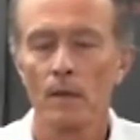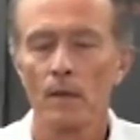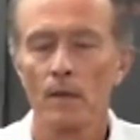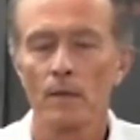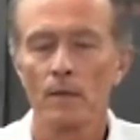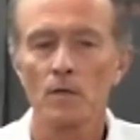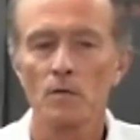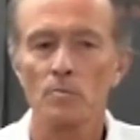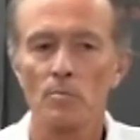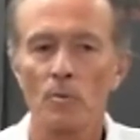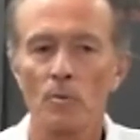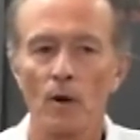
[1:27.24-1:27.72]

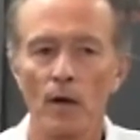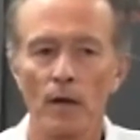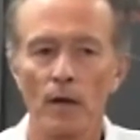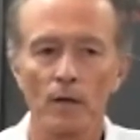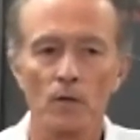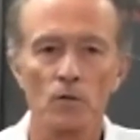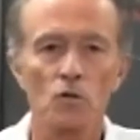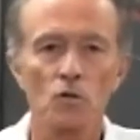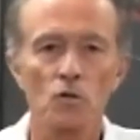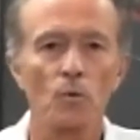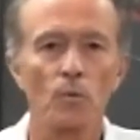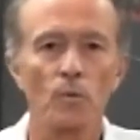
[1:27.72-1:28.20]
These
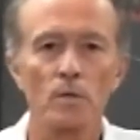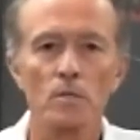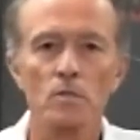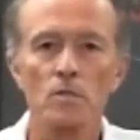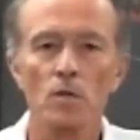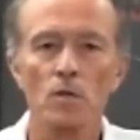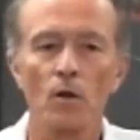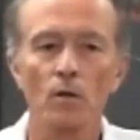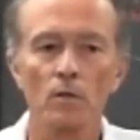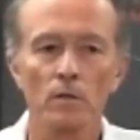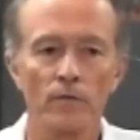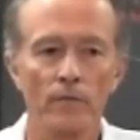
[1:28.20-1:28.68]
products are a
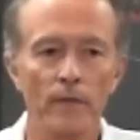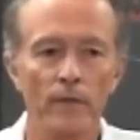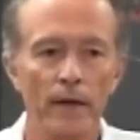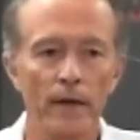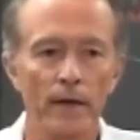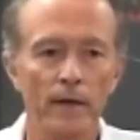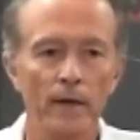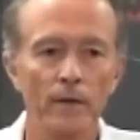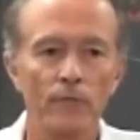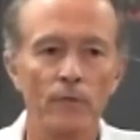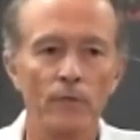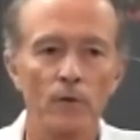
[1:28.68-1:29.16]
result of that
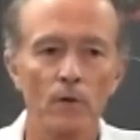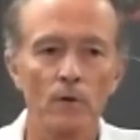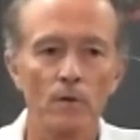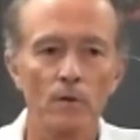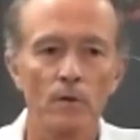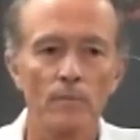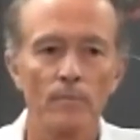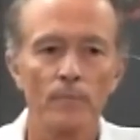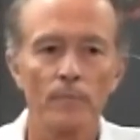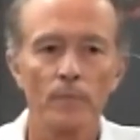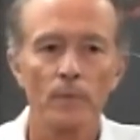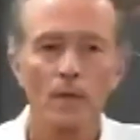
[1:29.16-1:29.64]
effort.
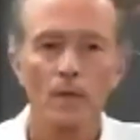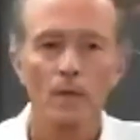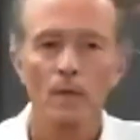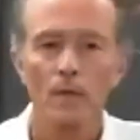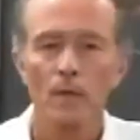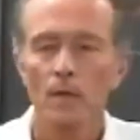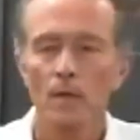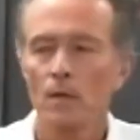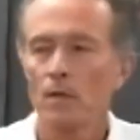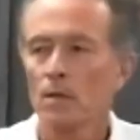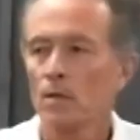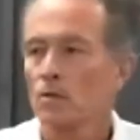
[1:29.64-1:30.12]

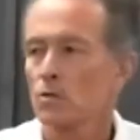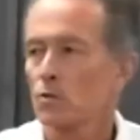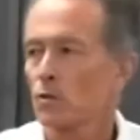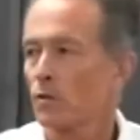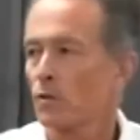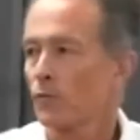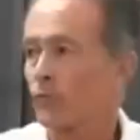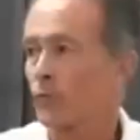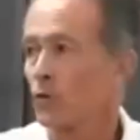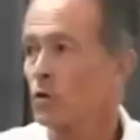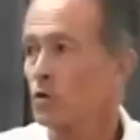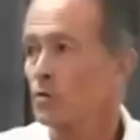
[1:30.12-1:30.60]
So
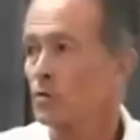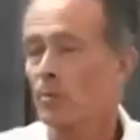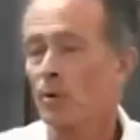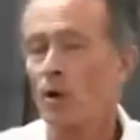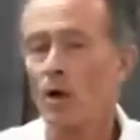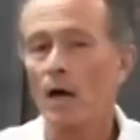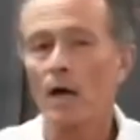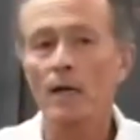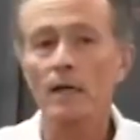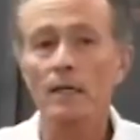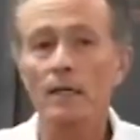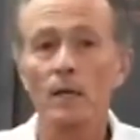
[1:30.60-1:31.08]
the first
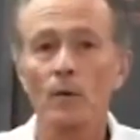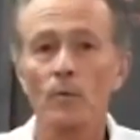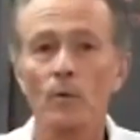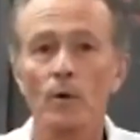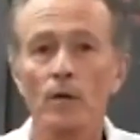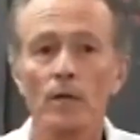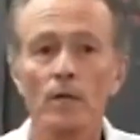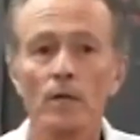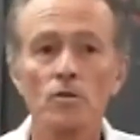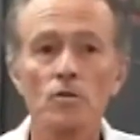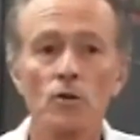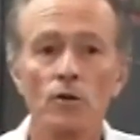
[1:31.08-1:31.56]
product that we're
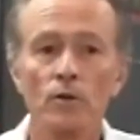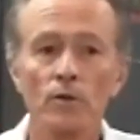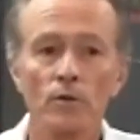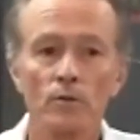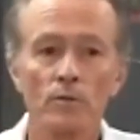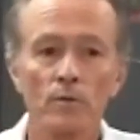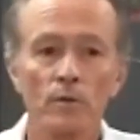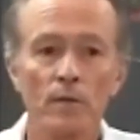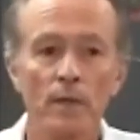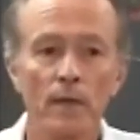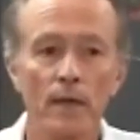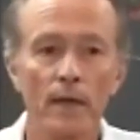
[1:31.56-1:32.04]
going to show you
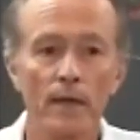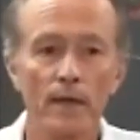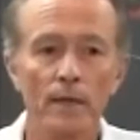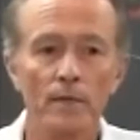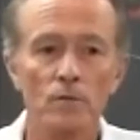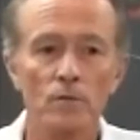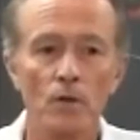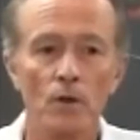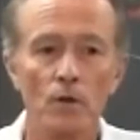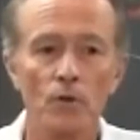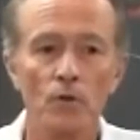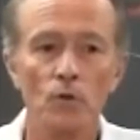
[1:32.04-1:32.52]
today
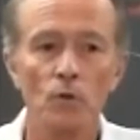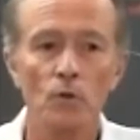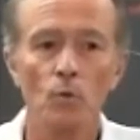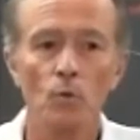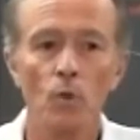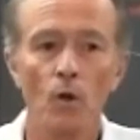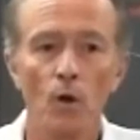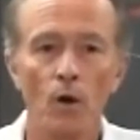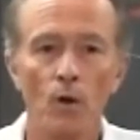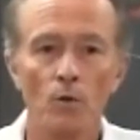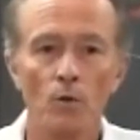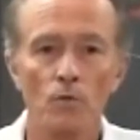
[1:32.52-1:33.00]
is our new
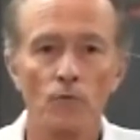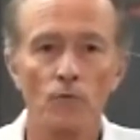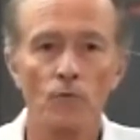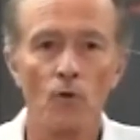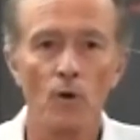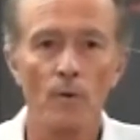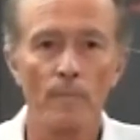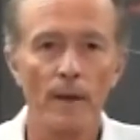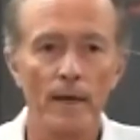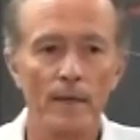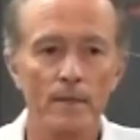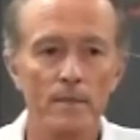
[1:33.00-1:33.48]
large
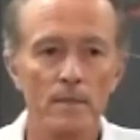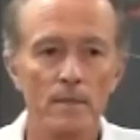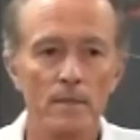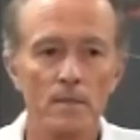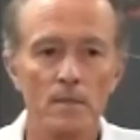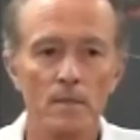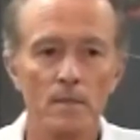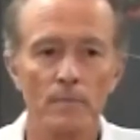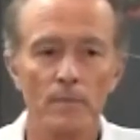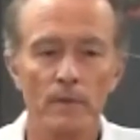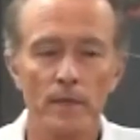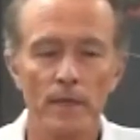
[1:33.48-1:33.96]
format
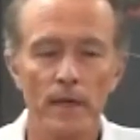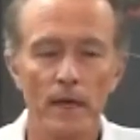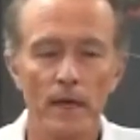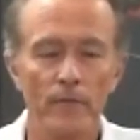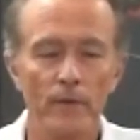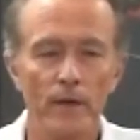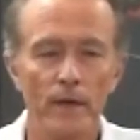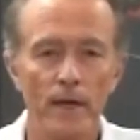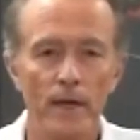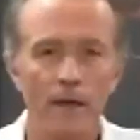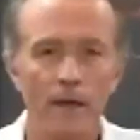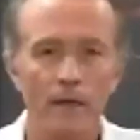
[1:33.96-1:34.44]
system, the
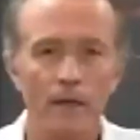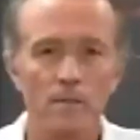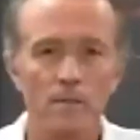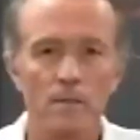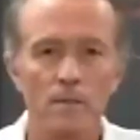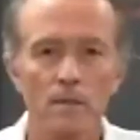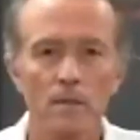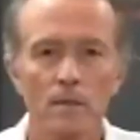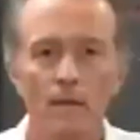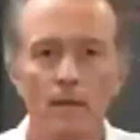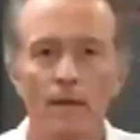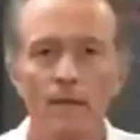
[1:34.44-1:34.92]
AVX.
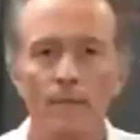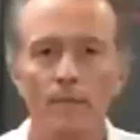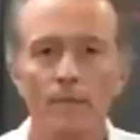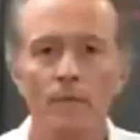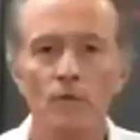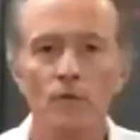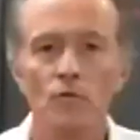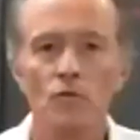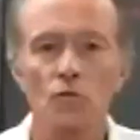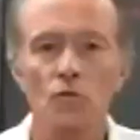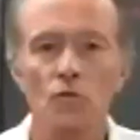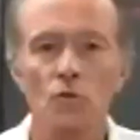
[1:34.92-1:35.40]

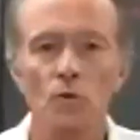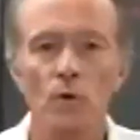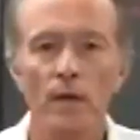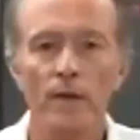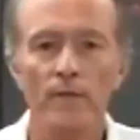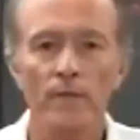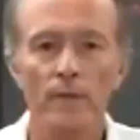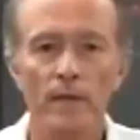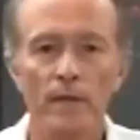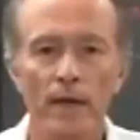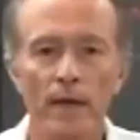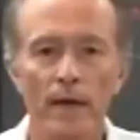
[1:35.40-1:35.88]
This new
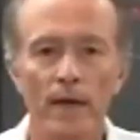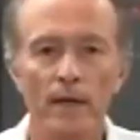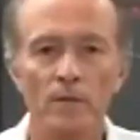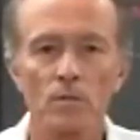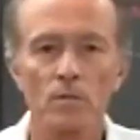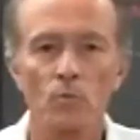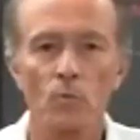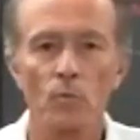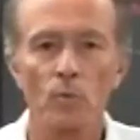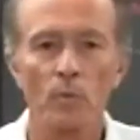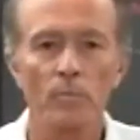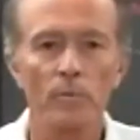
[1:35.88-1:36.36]
AVX
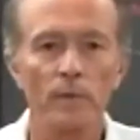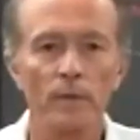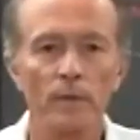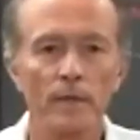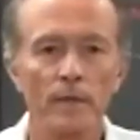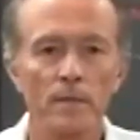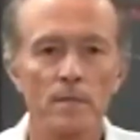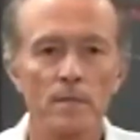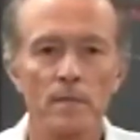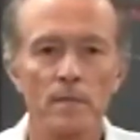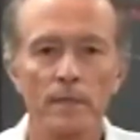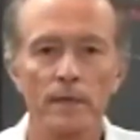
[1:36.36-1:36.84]
will
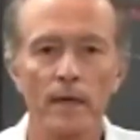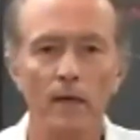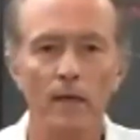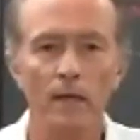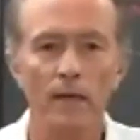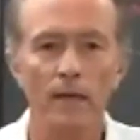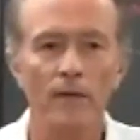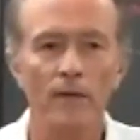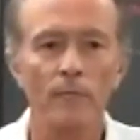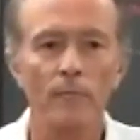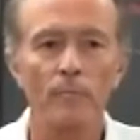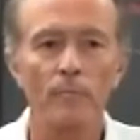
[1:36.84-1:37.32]
replace the
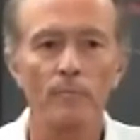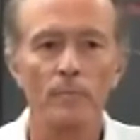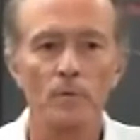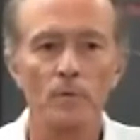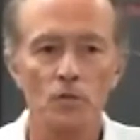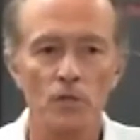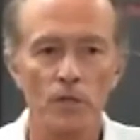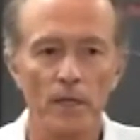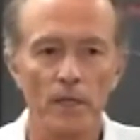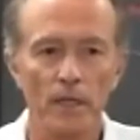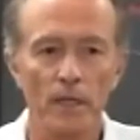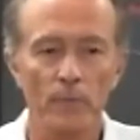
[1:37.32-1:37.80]
LF
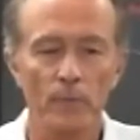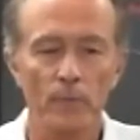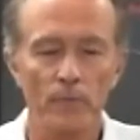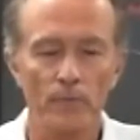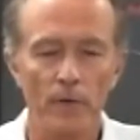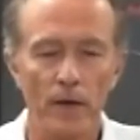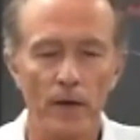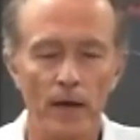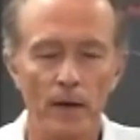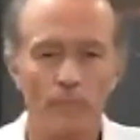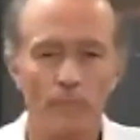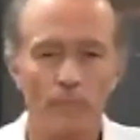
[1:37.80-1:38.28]
machine that we've
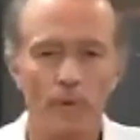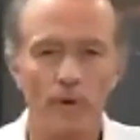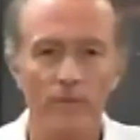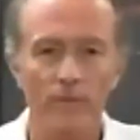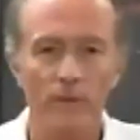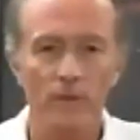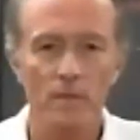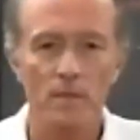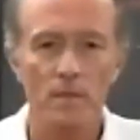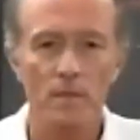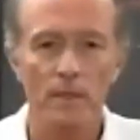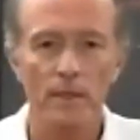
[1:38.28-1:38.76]
had
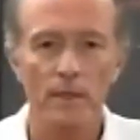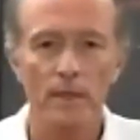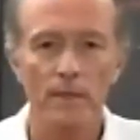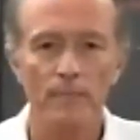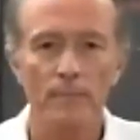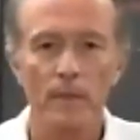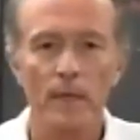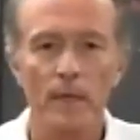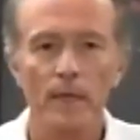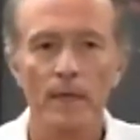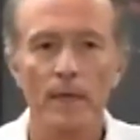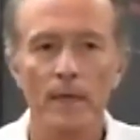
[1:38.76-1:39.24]
previously
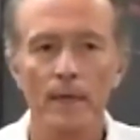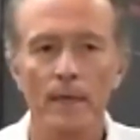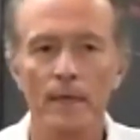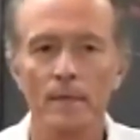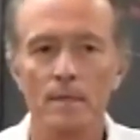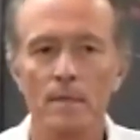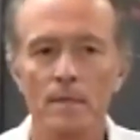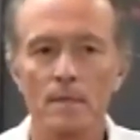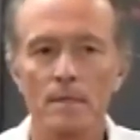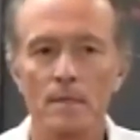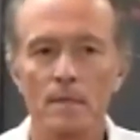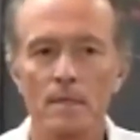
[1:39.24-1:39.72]
and
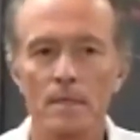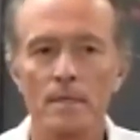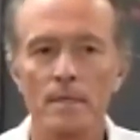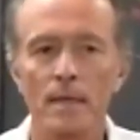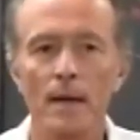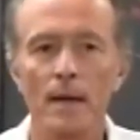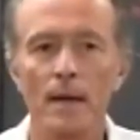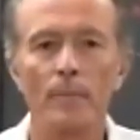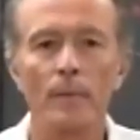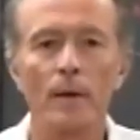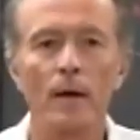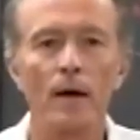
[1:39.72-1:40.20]
is a
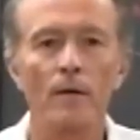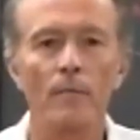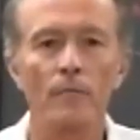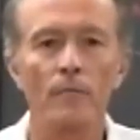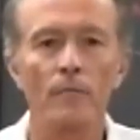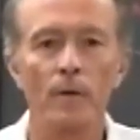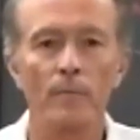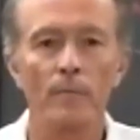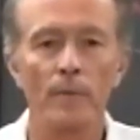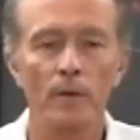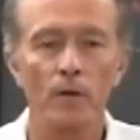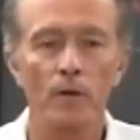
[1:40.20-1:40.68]
step up
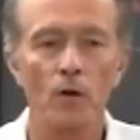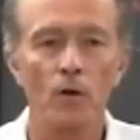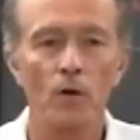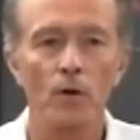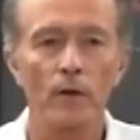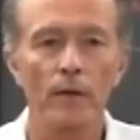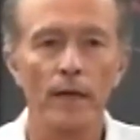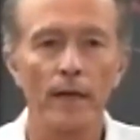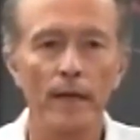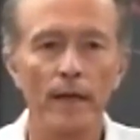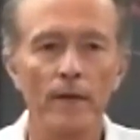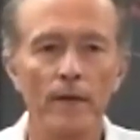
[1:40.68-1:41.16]
from the
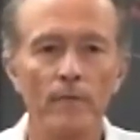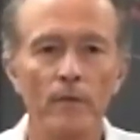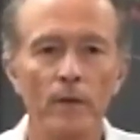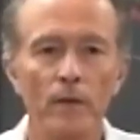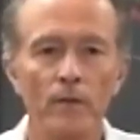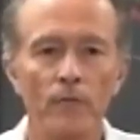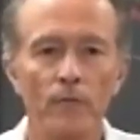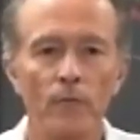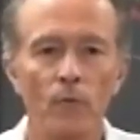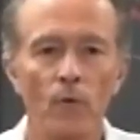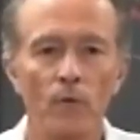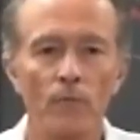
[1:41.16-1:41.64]
current
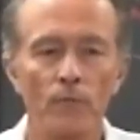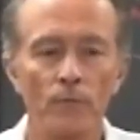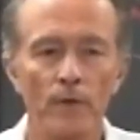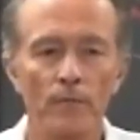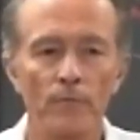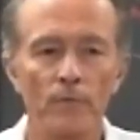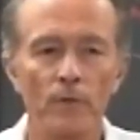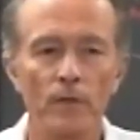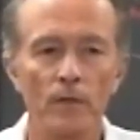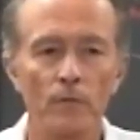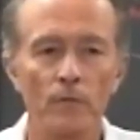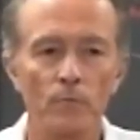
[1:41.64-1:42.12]

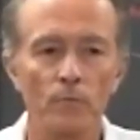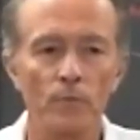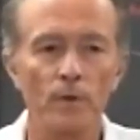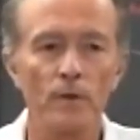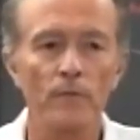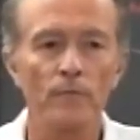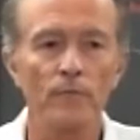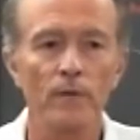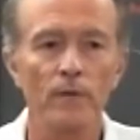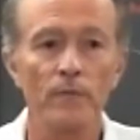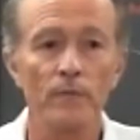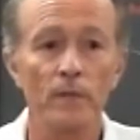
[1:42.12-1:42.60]
AV450 and
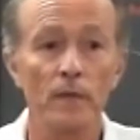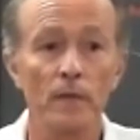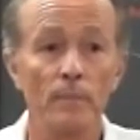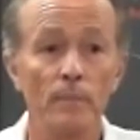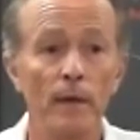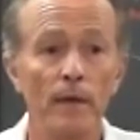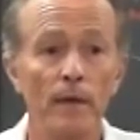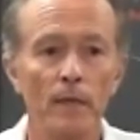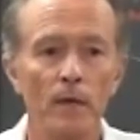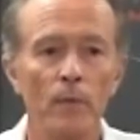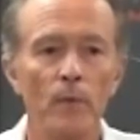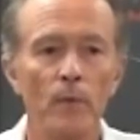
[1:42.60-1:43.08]
350 in
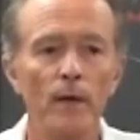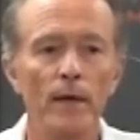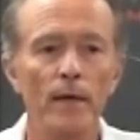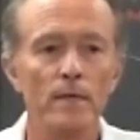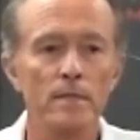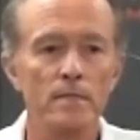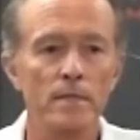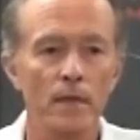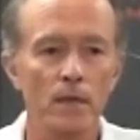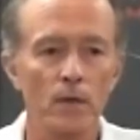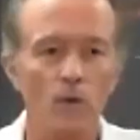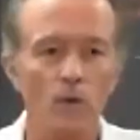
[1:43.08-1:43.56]
many
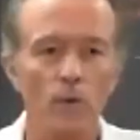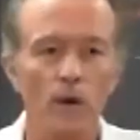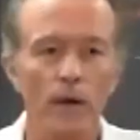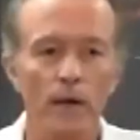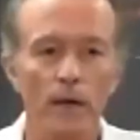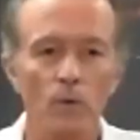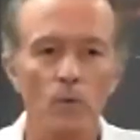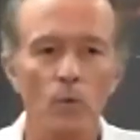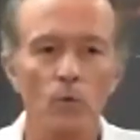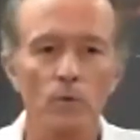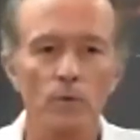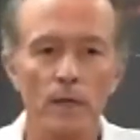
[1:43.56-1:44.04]
ways that
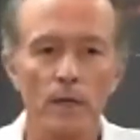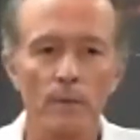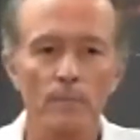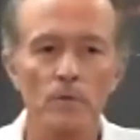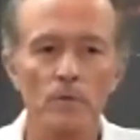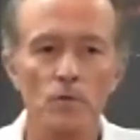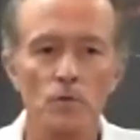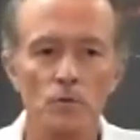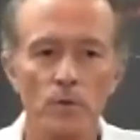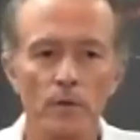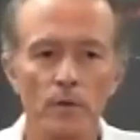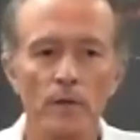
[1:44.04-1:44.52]
Greg will
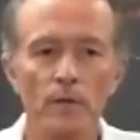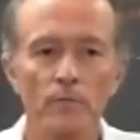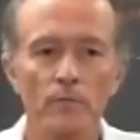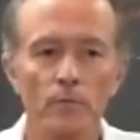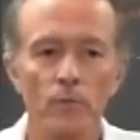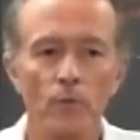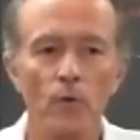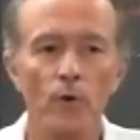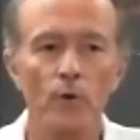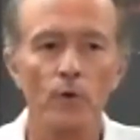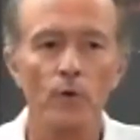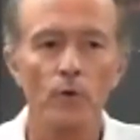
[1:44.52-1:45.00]
demonstrate
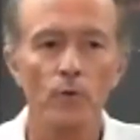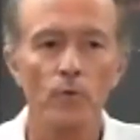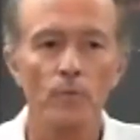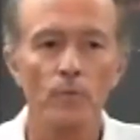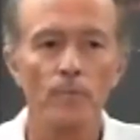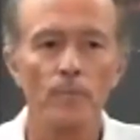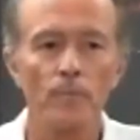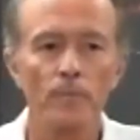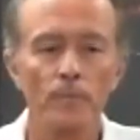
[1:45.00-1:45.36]
for you.